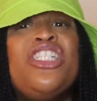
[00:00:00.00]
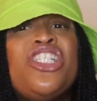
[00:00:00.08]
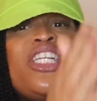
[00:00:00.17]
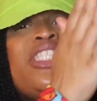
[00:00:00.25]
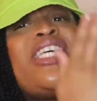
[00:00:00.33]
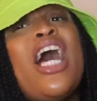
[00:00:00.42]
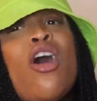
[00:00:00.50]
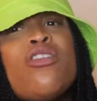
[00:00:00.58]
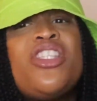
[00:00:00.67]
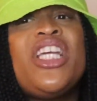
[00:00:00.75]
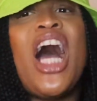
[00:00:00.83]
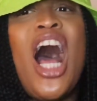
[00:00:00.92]
She
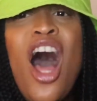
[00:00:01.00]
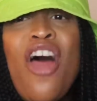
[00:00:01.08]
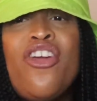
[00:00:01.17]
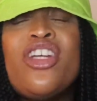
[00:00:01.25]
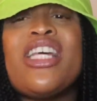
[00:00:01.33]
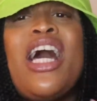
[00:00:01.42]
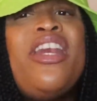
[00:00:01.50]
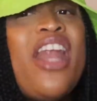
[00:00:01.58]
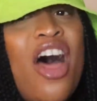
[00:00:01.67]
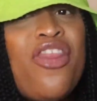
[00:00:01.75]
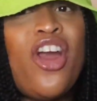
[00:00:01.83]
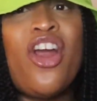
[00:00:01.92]
tells the others
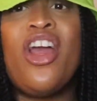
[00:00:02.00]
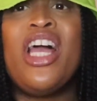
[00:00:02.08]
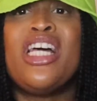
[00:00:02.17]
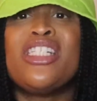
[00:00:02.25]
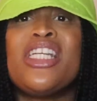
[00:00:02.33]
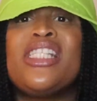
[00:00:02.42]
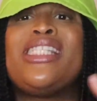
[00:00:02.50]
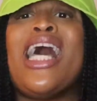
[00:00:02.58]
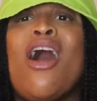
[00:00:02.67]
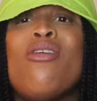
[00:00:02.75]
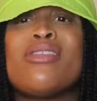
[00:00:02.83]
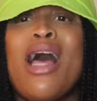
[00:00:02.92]
another. She
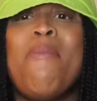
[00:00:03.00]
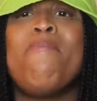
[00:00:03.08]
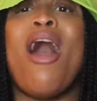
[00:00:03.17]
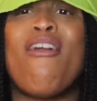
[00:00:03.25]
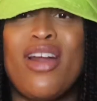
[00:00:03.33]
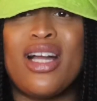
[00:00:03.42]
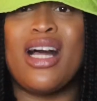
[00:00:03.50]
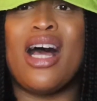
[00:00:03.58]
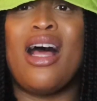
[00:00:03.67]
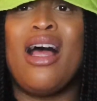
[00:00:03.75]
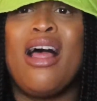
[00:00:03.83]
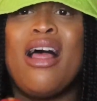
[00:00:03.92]
tells
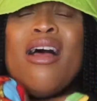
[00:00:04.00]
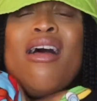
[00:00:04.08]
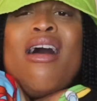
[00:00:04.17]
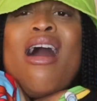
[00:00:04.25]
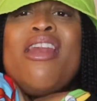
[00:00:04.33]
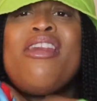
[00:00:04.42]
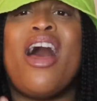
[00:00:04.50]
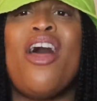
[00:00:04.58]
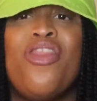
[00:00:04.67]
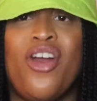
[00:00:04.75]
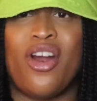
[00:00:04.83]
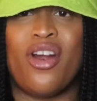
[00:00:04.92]
America
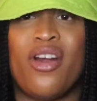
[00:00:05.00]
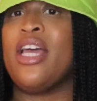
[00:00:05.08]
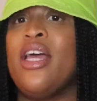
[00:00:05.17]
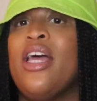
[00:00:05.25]
another.